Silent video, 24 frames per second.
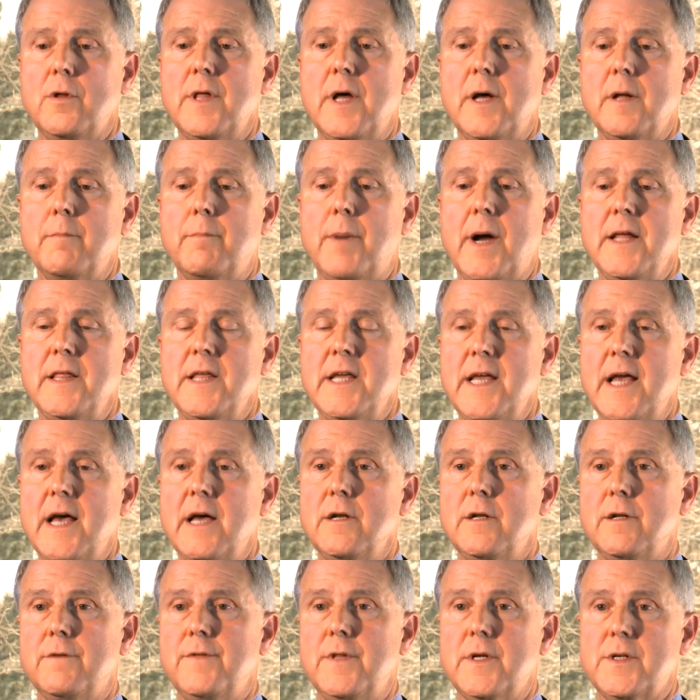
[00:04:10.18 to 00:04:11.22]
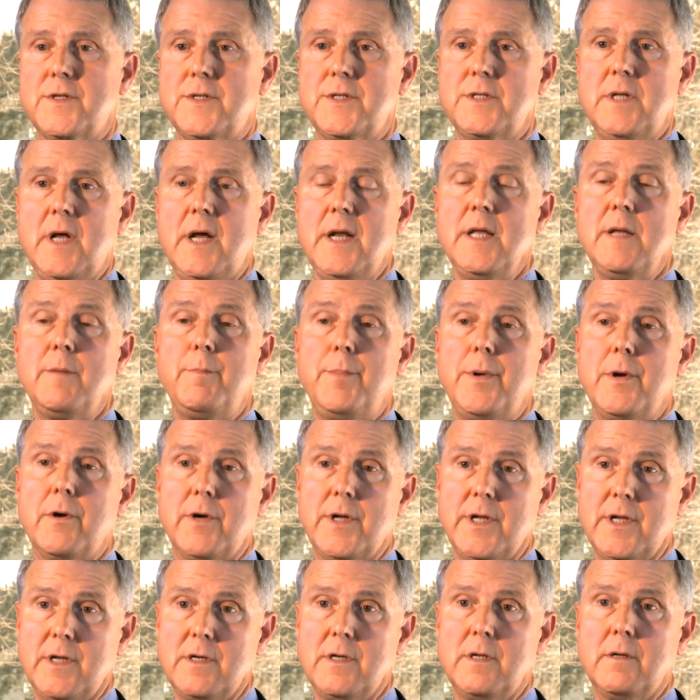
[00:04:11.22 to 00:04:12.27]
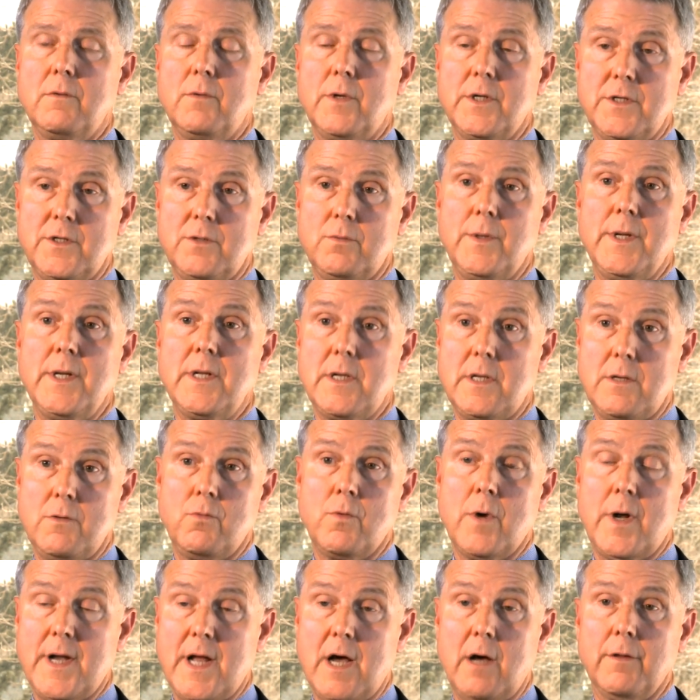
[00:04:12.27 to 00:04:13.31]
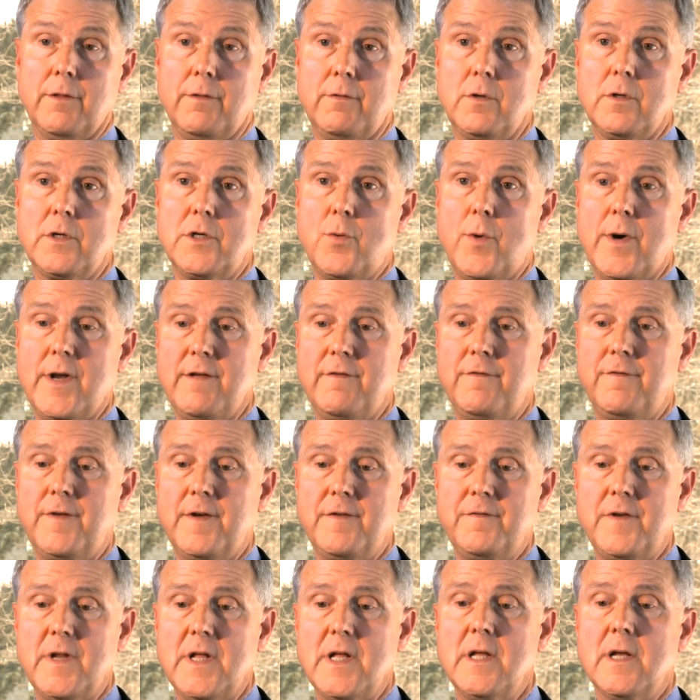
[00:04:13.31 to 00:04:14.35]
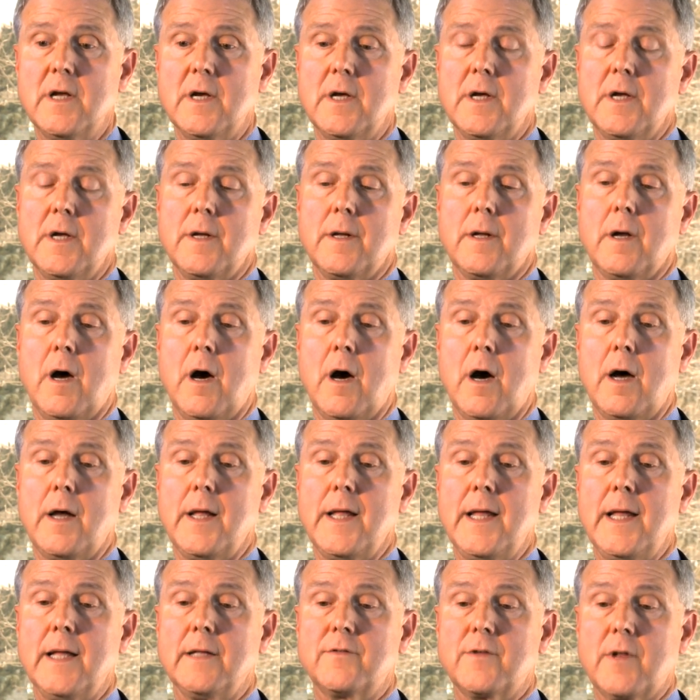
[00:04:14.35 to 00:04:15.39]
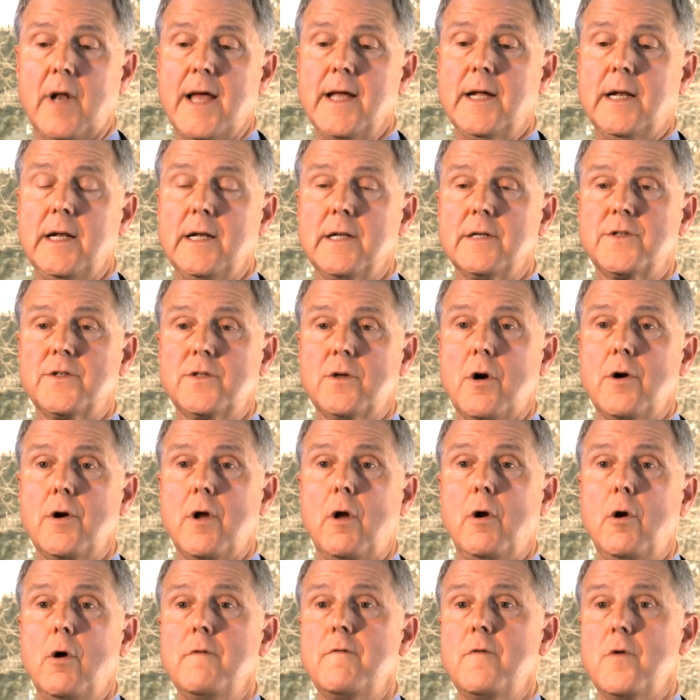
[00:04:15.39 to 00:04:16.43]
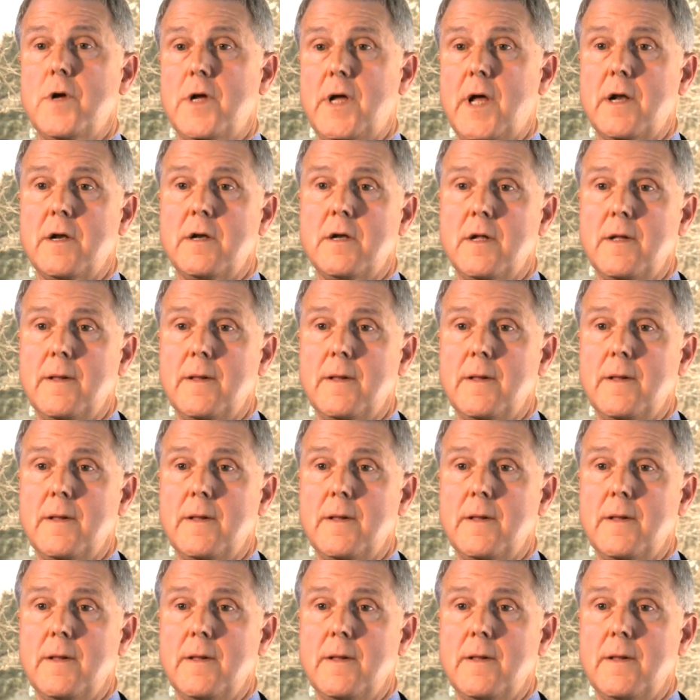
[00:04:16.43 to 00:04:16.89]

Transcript: that by the end of the study period, which we run out through 2050, uh, it's likely to start all over again.